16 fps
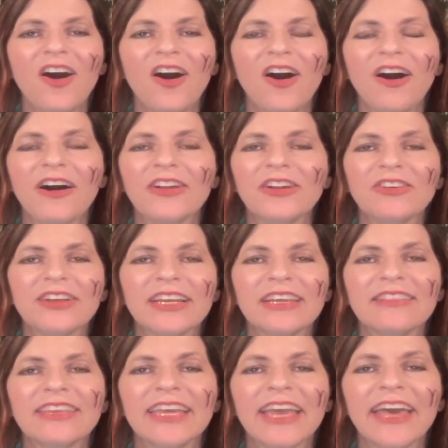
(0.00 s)

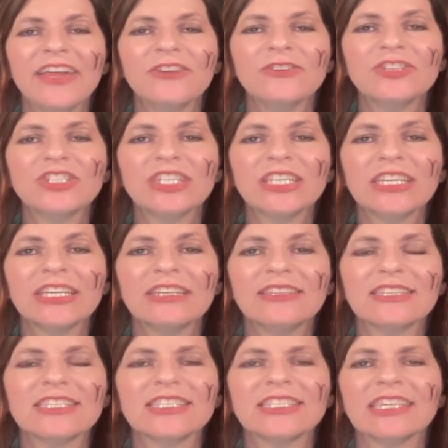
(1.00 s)
Honoring the energy
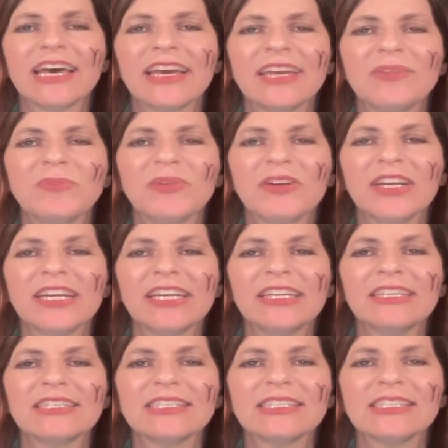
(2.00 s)
this sign
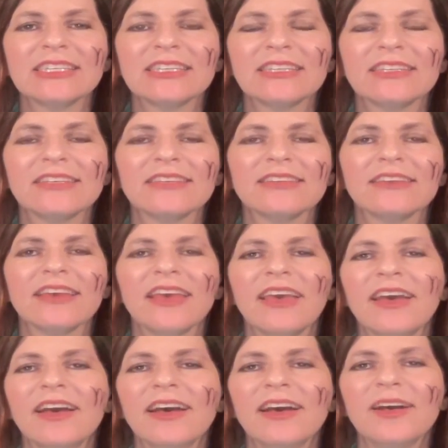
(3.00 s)
brings,
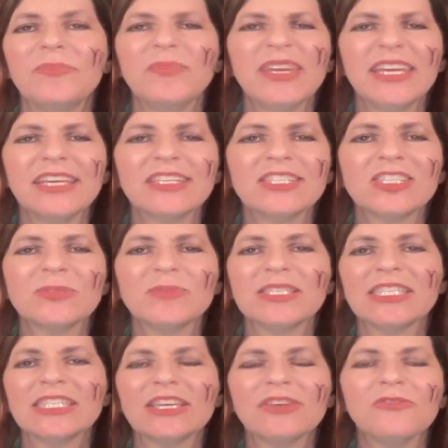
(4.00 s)
being
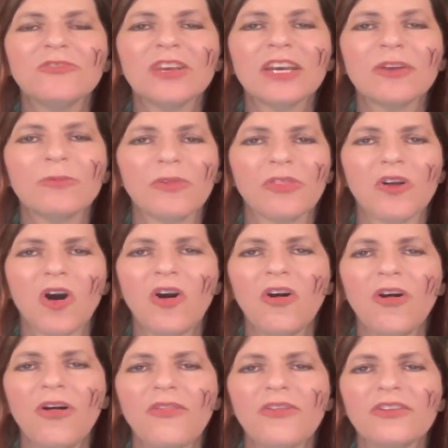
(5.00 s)
specific with
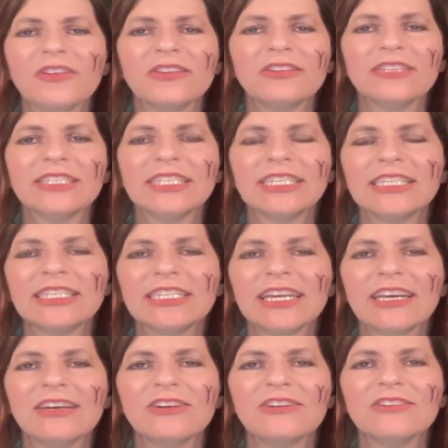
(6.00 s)
all the little
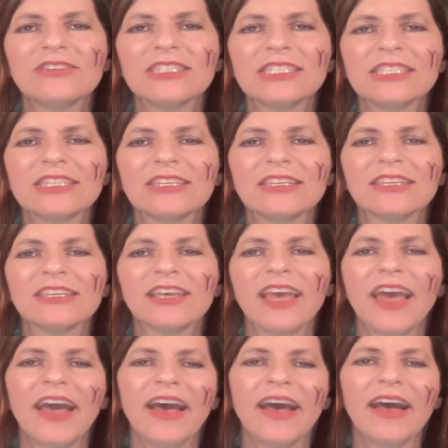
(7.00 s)
details,
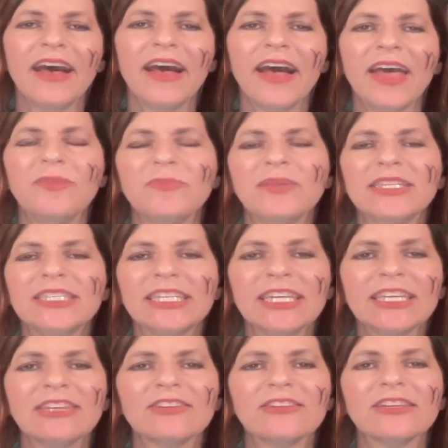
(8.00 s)
and
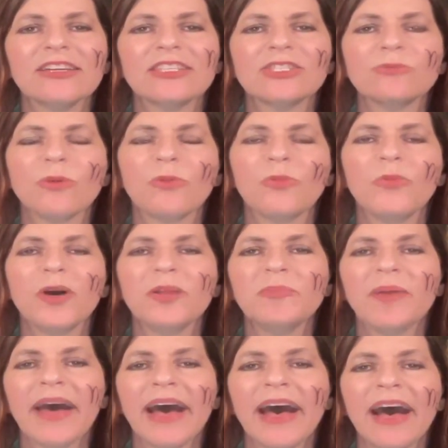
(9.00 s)
meticulous with what
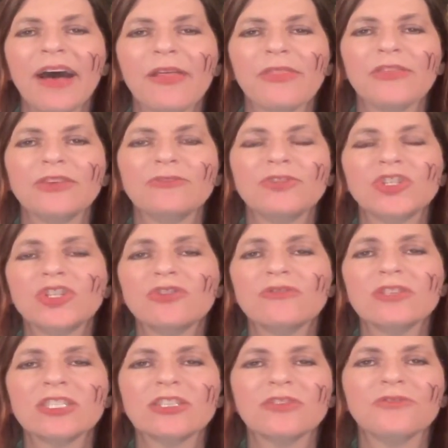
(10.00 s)
path you
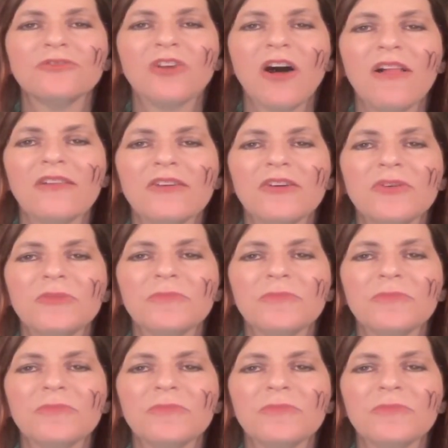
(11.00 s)
choose to follow.